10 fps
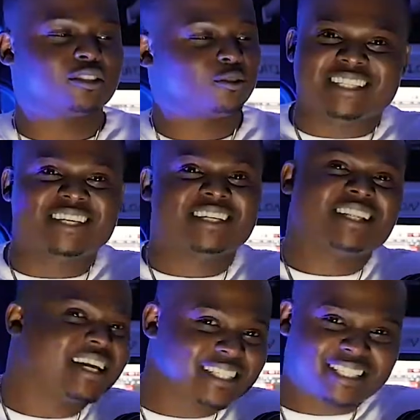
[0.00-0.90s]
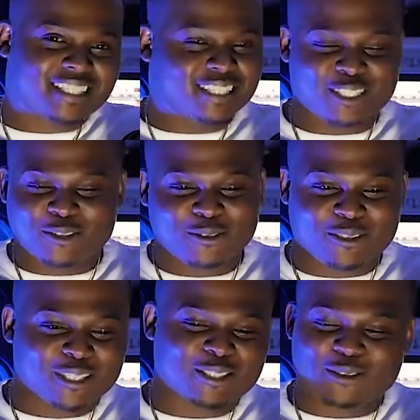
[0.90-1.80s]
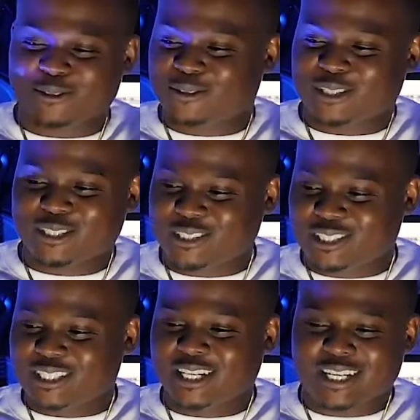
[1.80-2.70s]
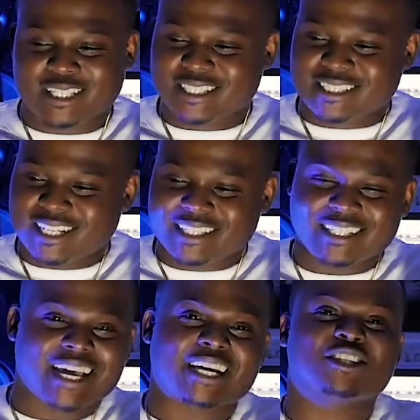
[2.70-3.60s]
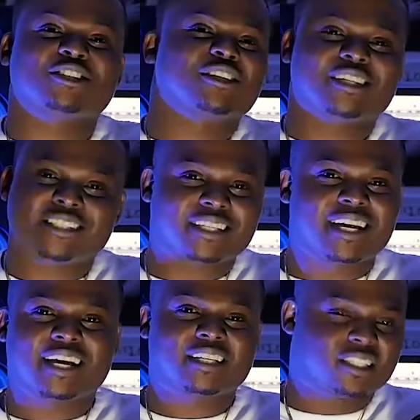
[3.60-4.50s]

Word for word: There's none of that shit. There's no there's no there's not there's nothing extra to that.